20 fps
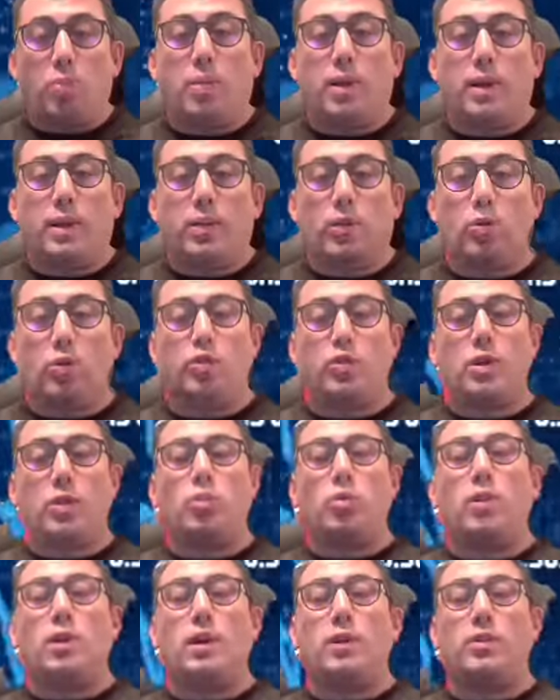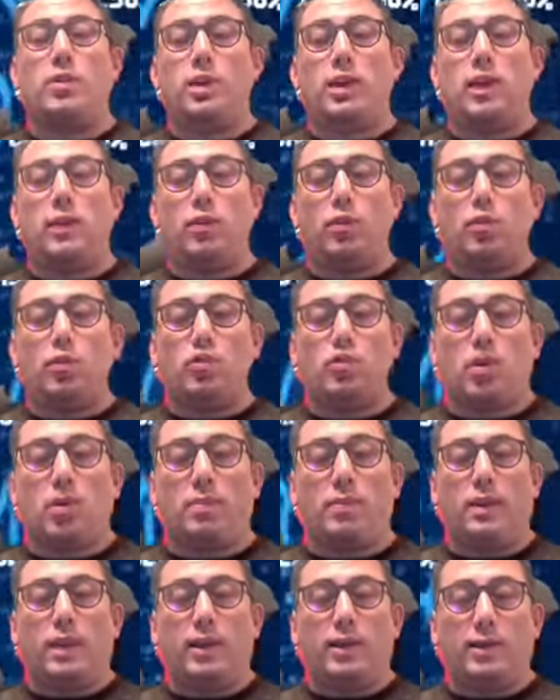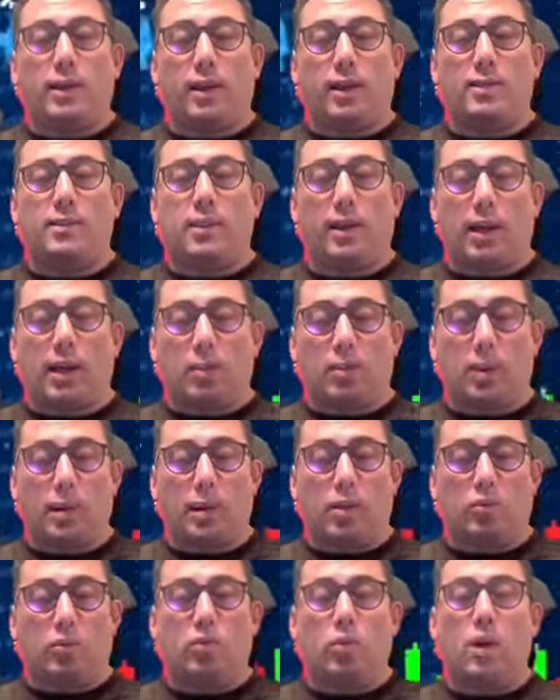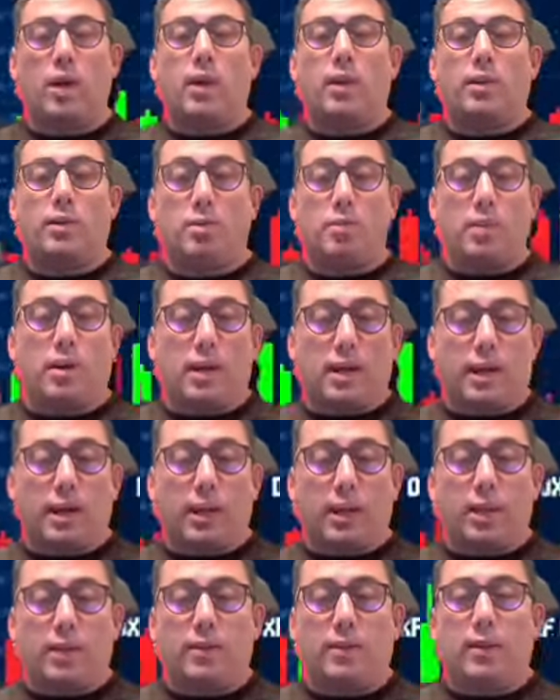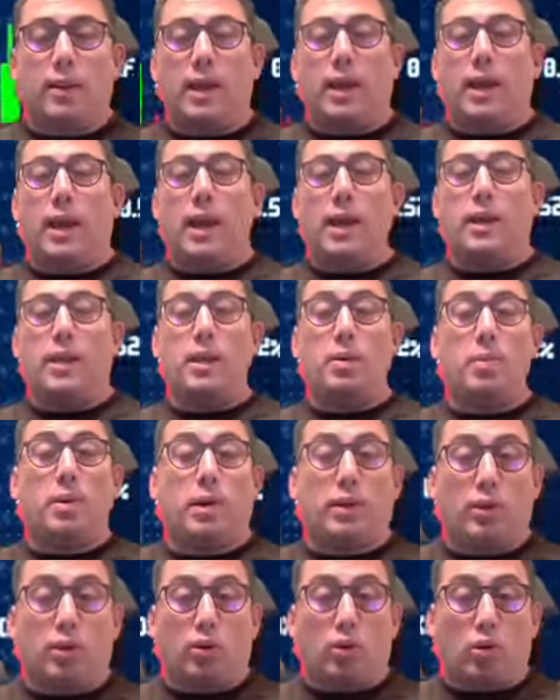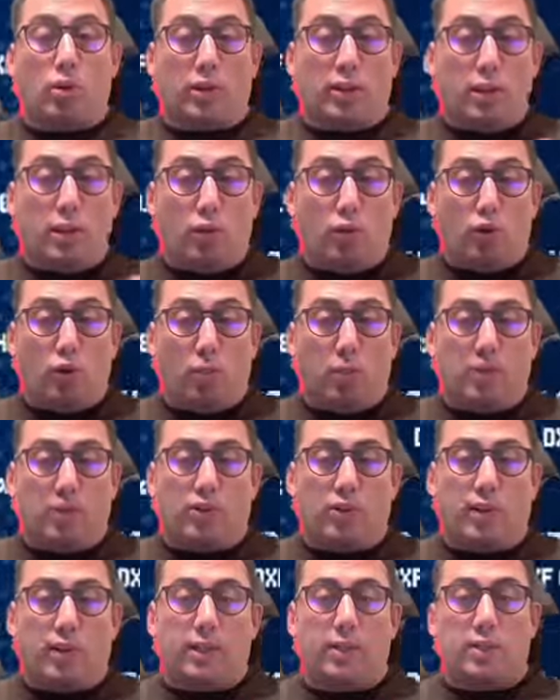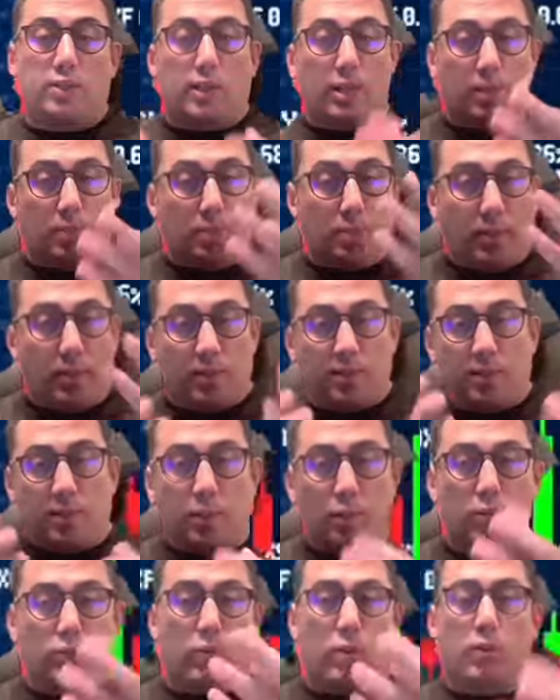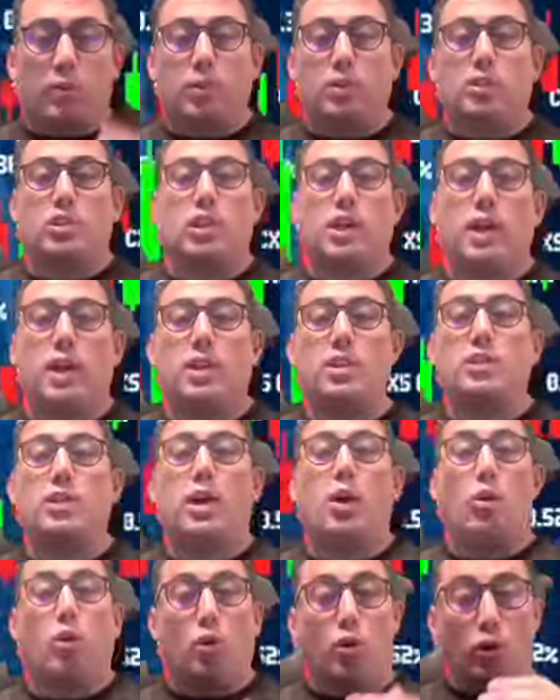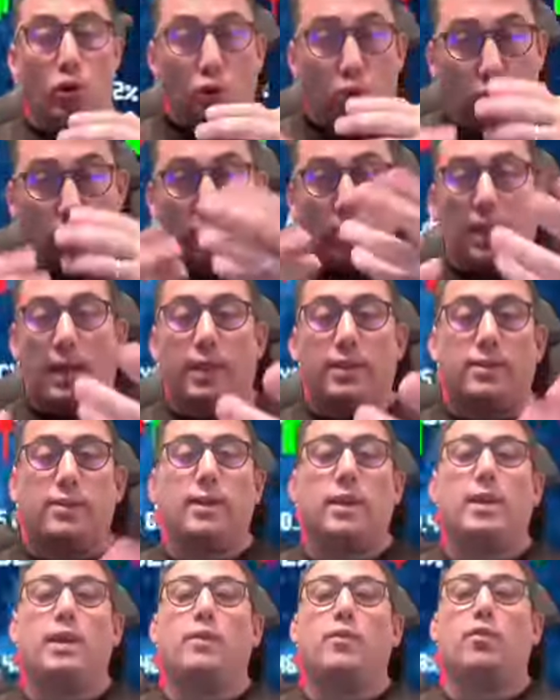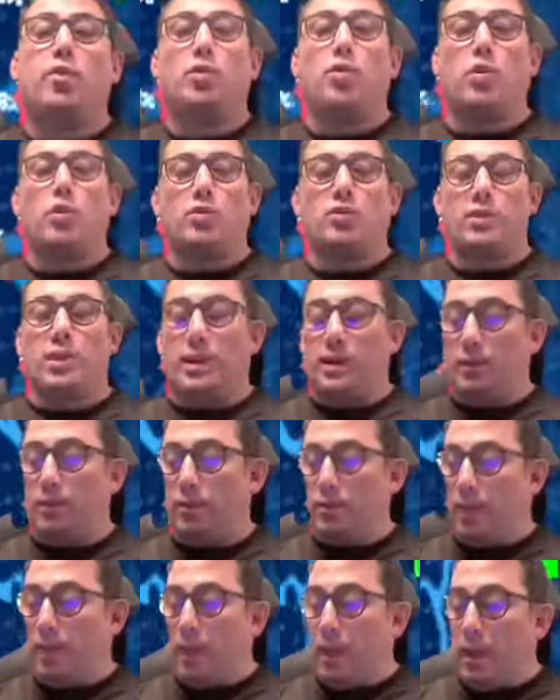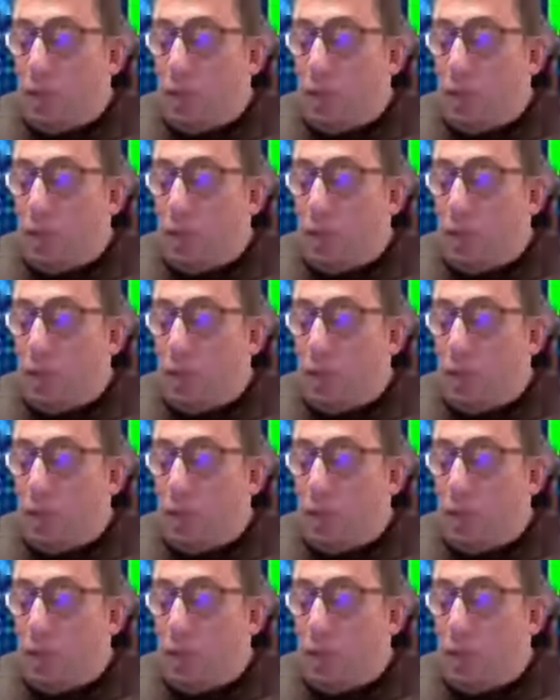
but also I would like to give you some details about the market and uh, about the new copy traders that possible we will change or you will add for yourself.